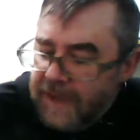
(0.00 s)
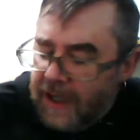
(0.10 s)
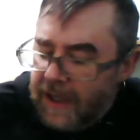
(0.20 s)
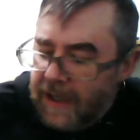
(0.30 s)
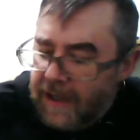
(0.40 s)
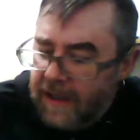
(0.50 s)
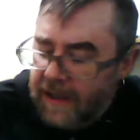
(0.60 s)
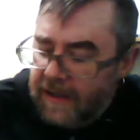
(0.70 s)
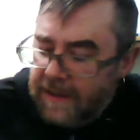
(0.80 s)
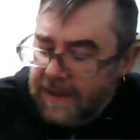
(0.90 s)

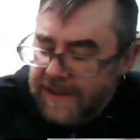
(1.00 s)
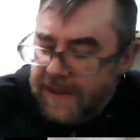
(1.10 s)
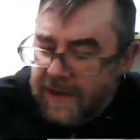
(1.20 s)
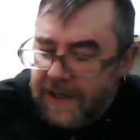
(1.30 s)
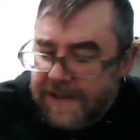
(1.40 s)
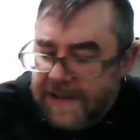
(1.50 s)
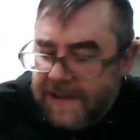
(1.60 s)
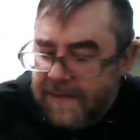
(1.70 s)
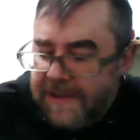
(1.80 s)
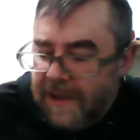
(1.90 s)
the decentralized
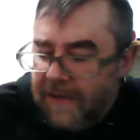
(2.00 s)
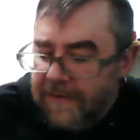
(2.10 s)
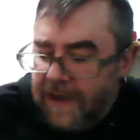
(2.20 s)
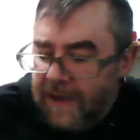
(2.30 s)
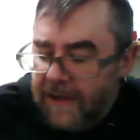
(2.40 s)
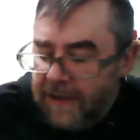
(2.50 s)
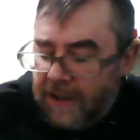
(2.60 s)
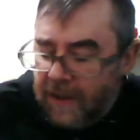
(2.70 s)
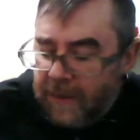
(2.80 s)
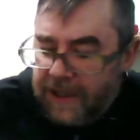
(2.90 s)
system itself, then
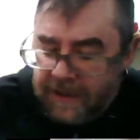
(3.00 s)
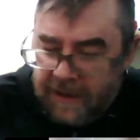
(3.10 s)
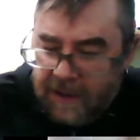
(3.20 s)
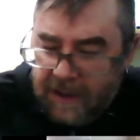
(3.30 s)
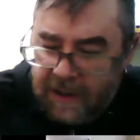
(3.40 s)
we can